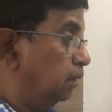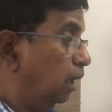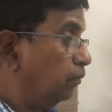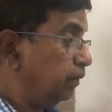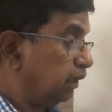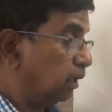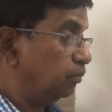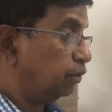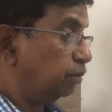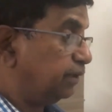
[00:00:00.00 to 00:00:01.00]
Now we
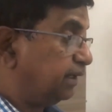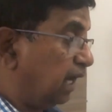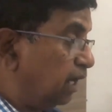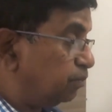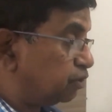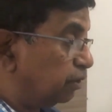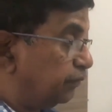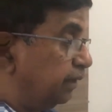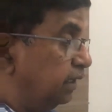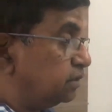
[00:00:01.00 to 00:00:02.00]
come to types
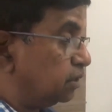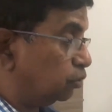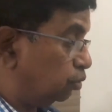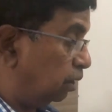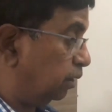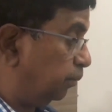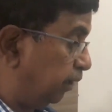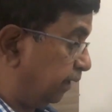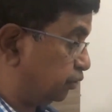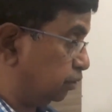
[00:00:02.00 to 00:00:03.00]
of asexual
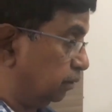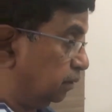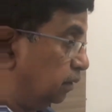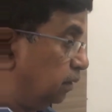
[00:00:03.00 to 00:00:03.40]
reproduction.